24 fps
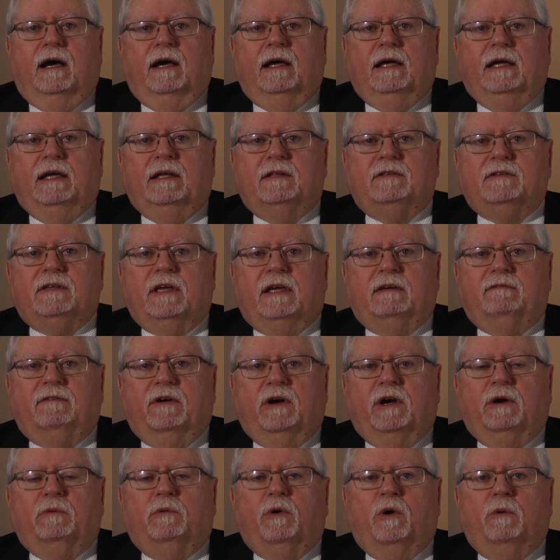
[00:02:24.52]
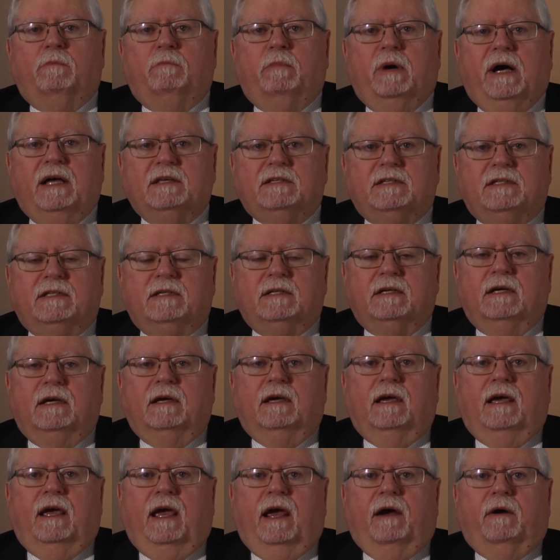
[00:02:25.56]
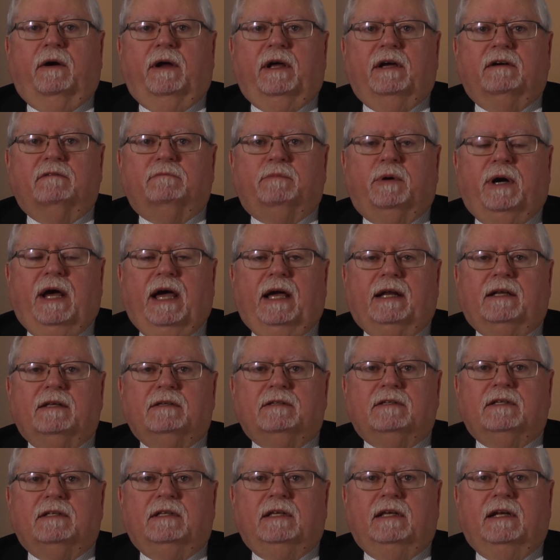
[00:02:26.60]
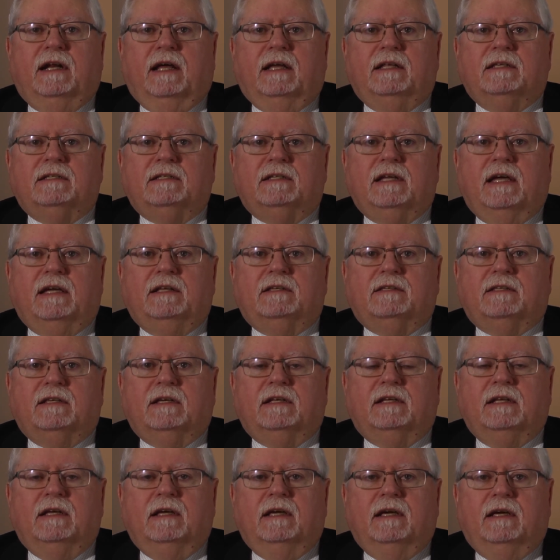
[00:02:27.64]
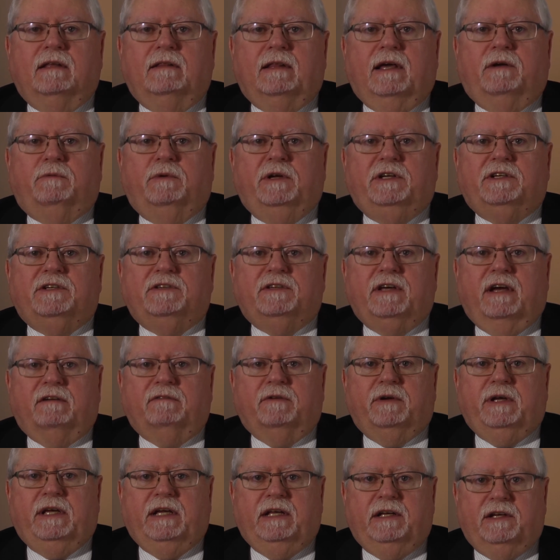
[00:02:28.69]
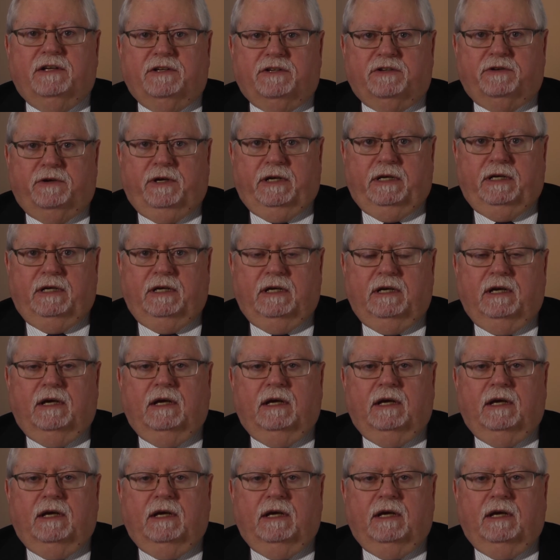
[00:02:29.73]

It's a very robust area of practice in the United States that reaches every industry.